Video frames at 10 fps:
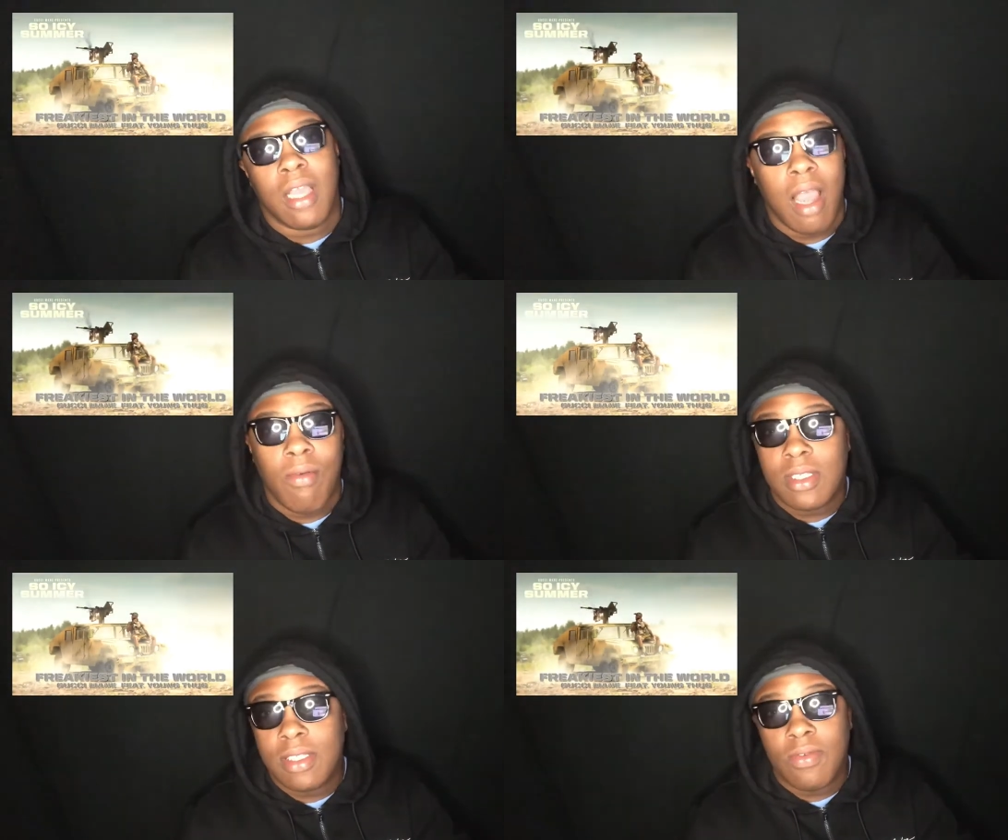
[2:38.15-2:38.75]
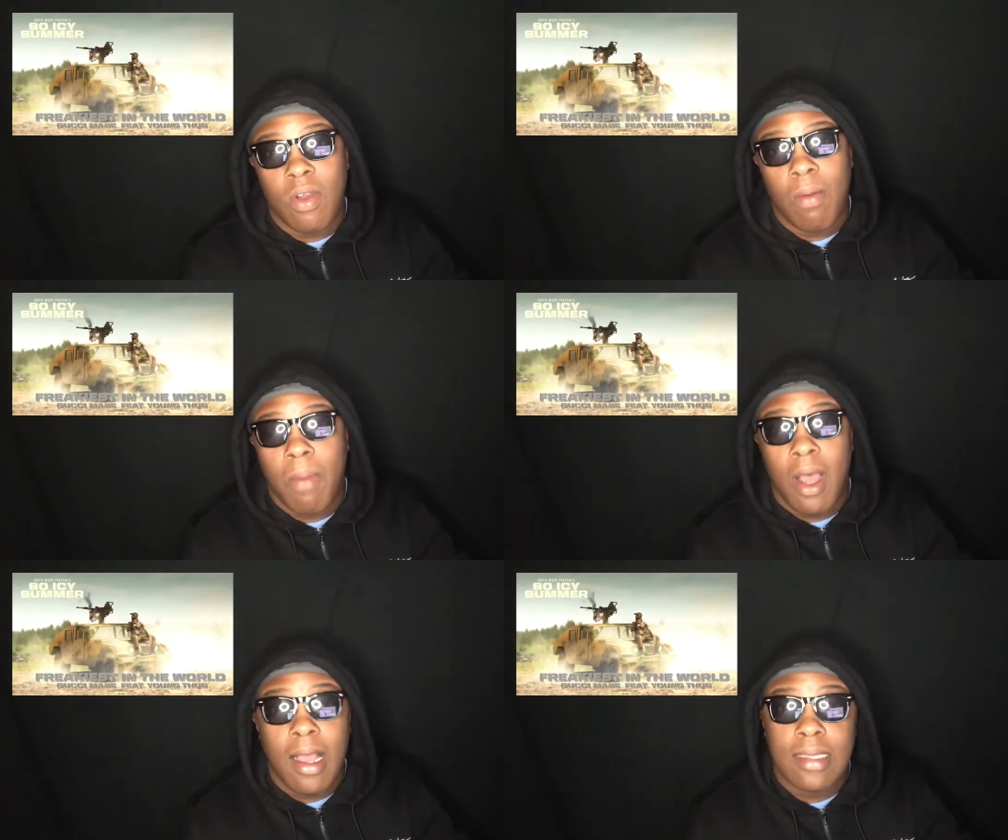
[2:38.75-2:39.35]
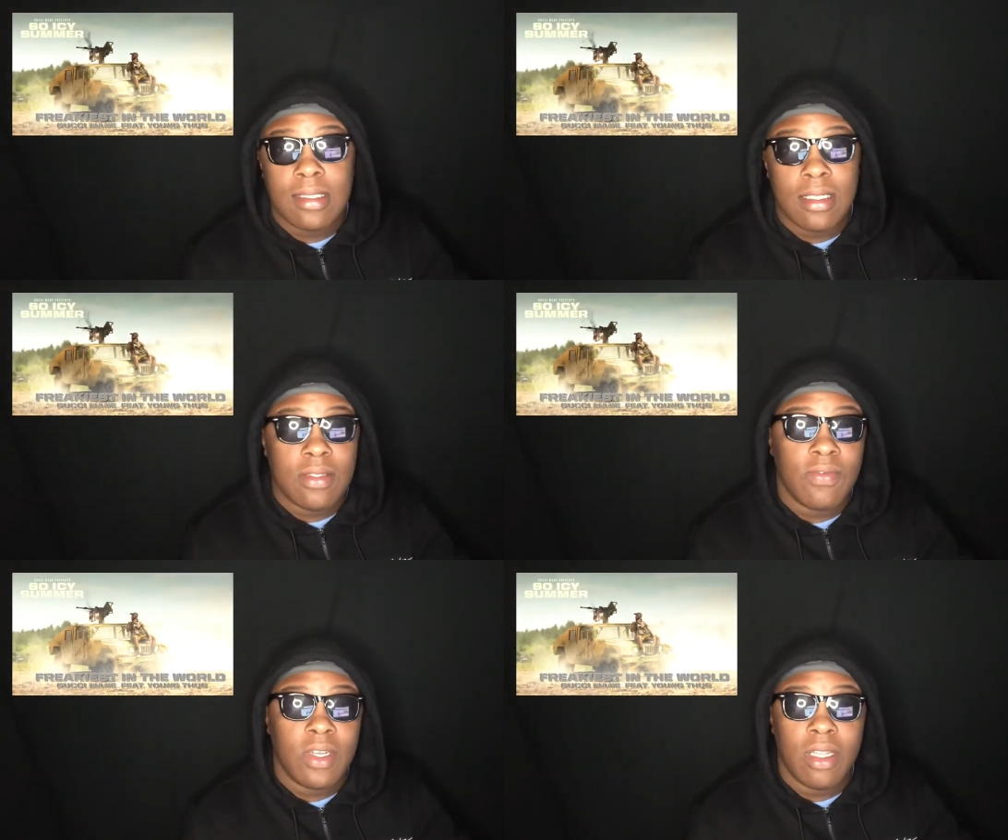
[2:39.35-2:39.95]
I wasn't even gonna pause this
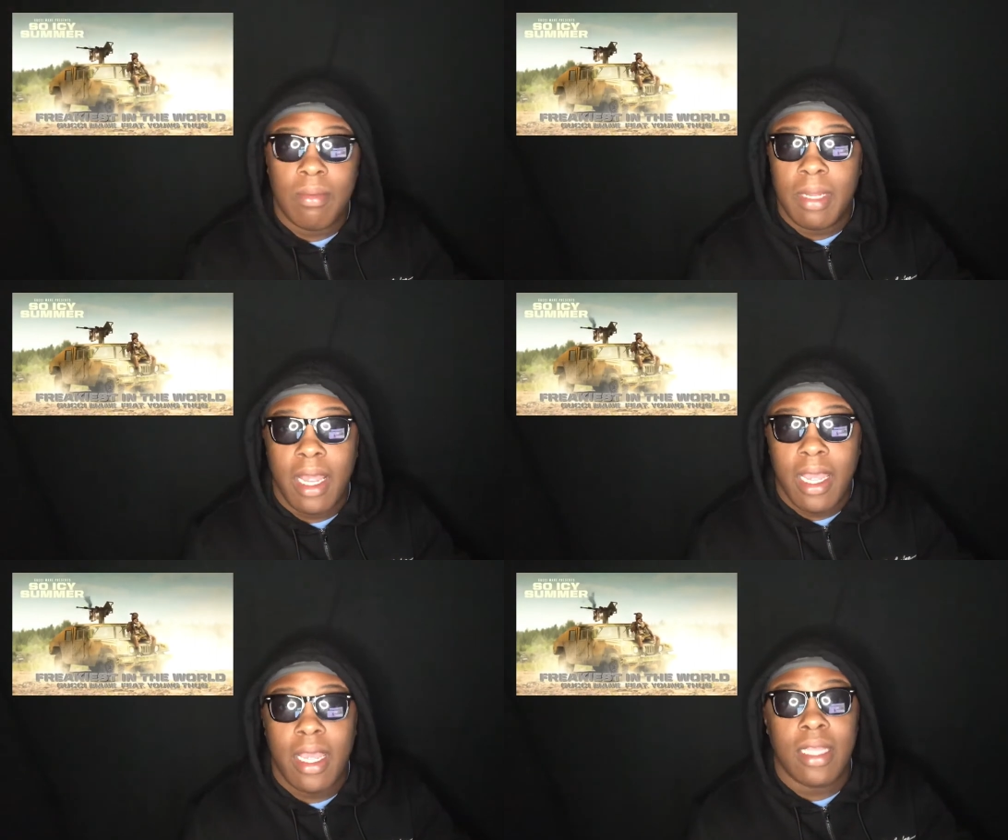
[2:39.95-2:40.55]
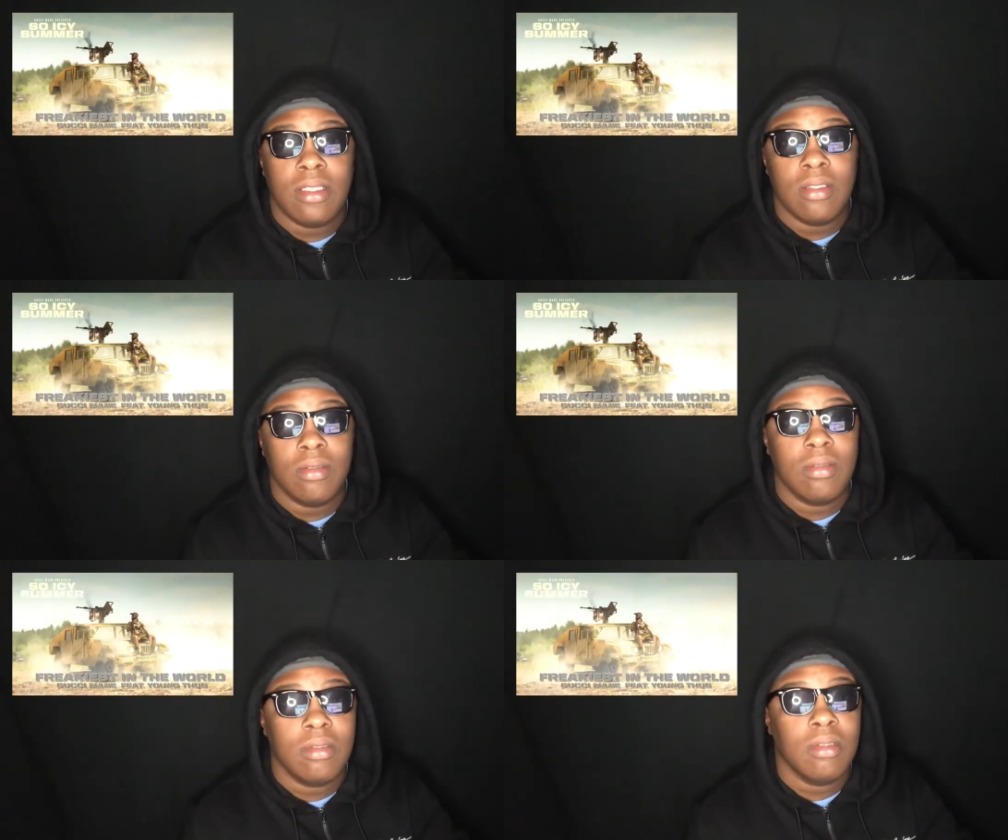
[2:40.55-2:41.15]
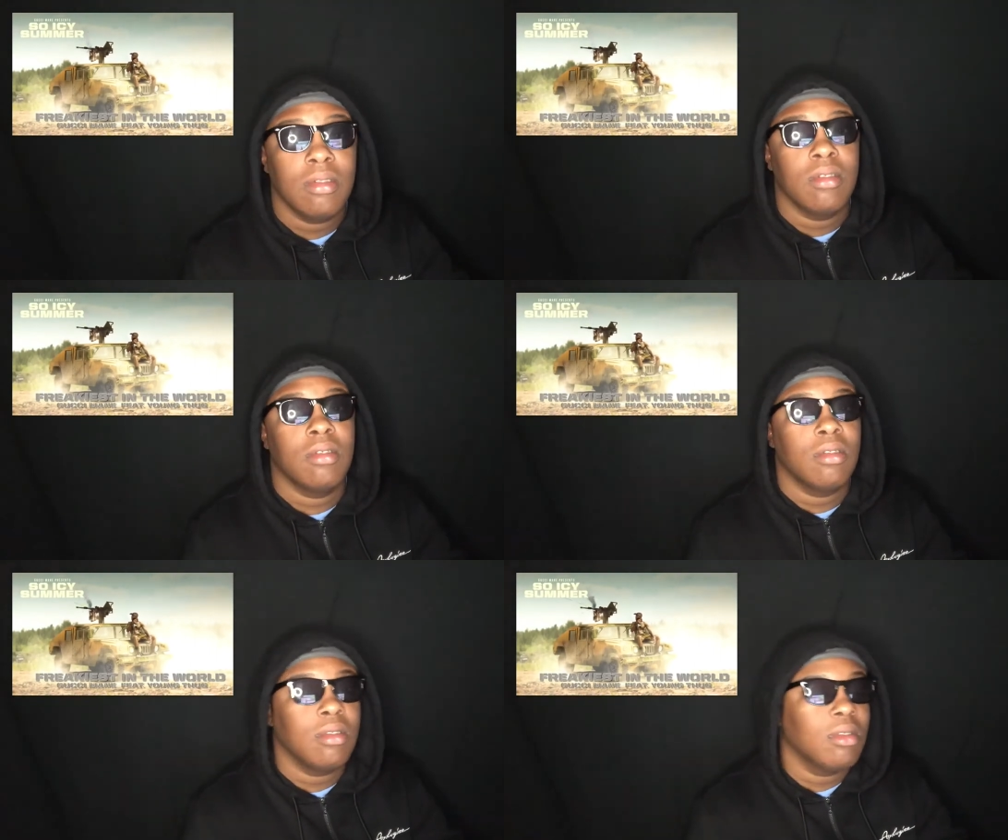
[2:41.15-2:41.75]
video, but I had to
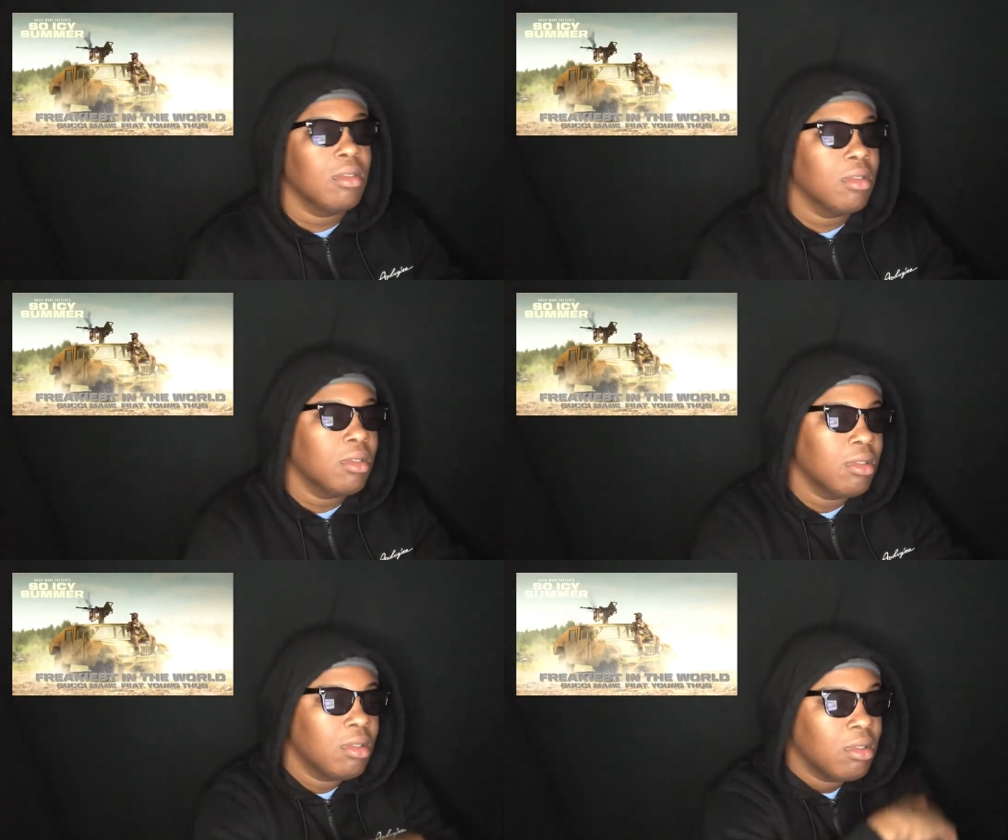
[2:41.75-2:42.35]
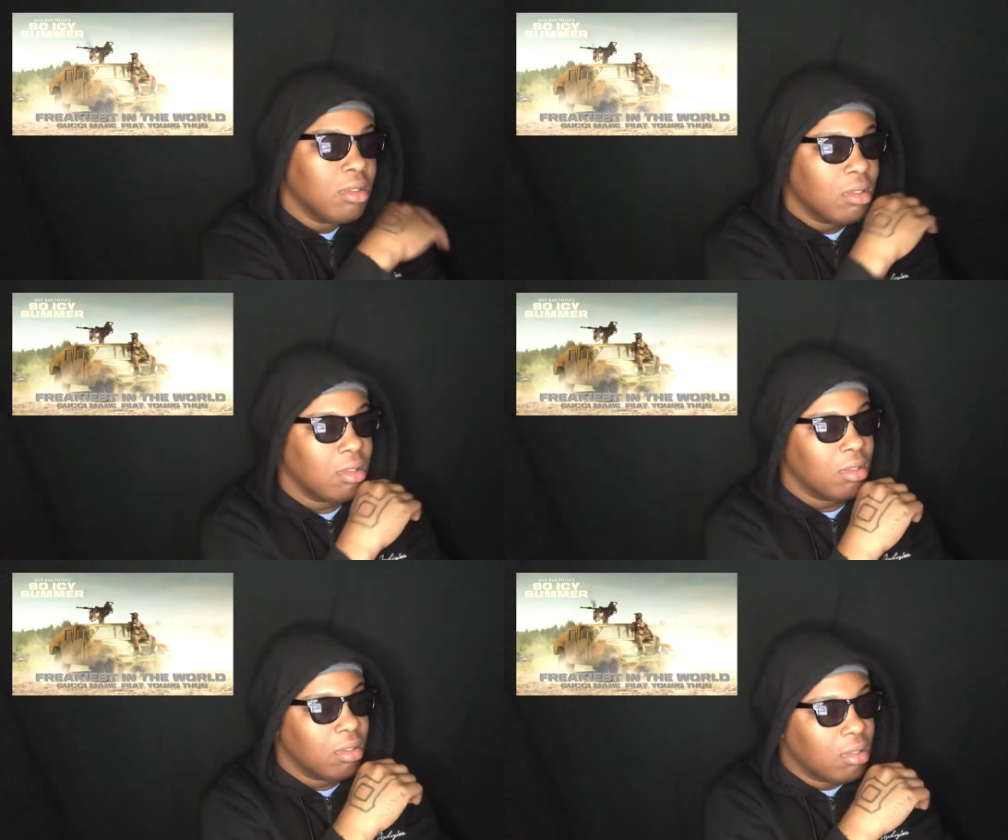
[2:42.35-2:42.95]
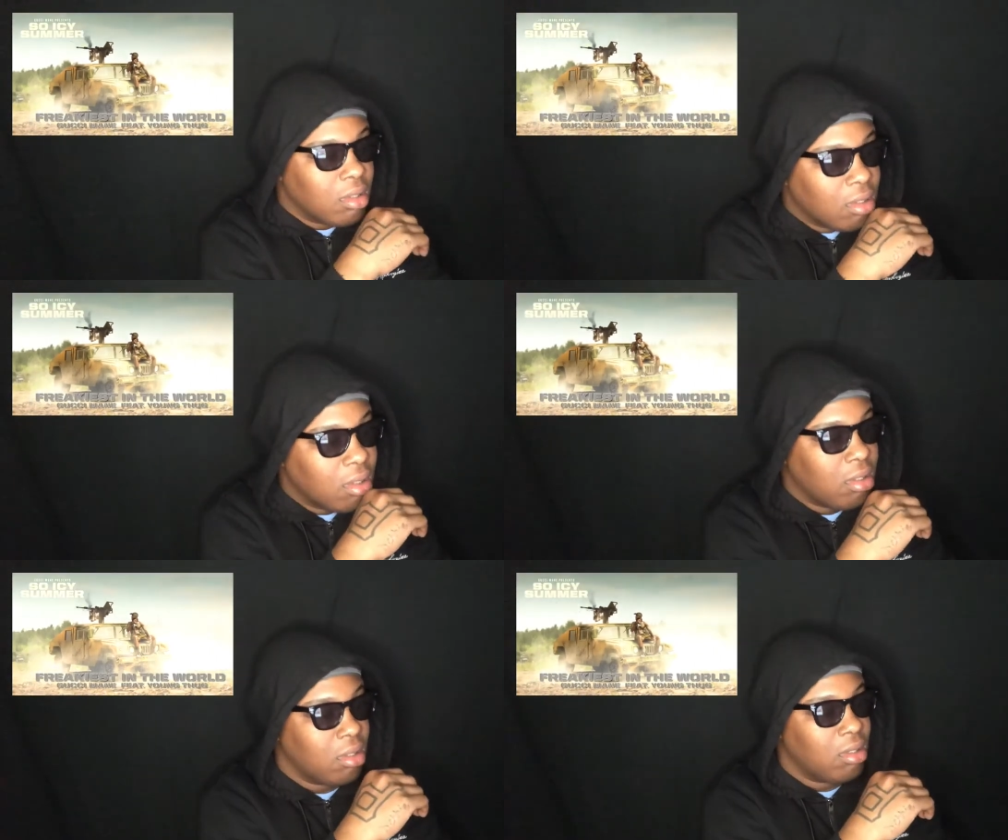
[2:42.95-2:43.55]
on all the smoke like that time I smoked
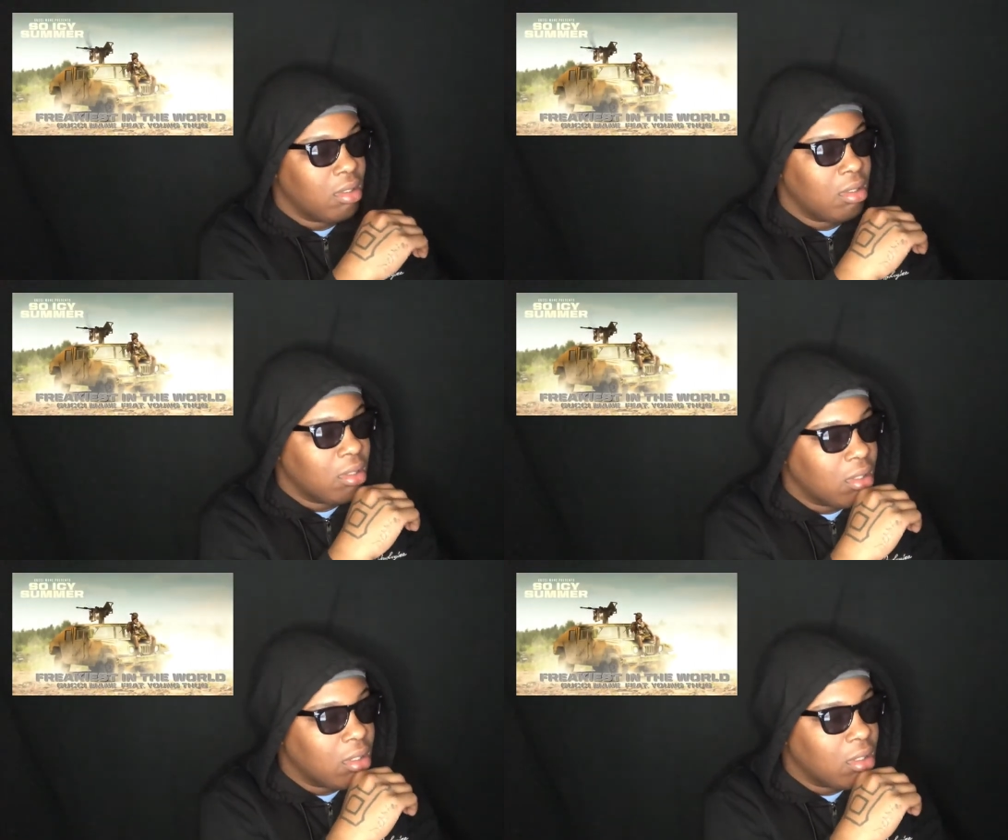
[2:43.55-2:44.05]
with Bart.